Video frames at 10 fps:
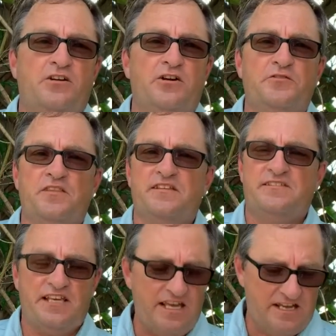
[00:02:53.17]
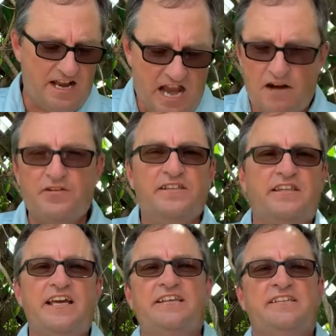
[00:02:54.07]
earth and the sea and
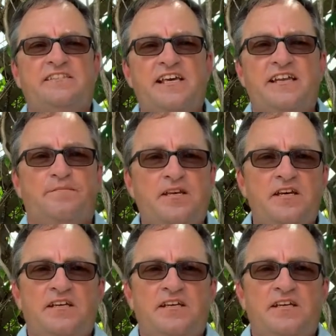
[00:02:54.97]
everything that's in it.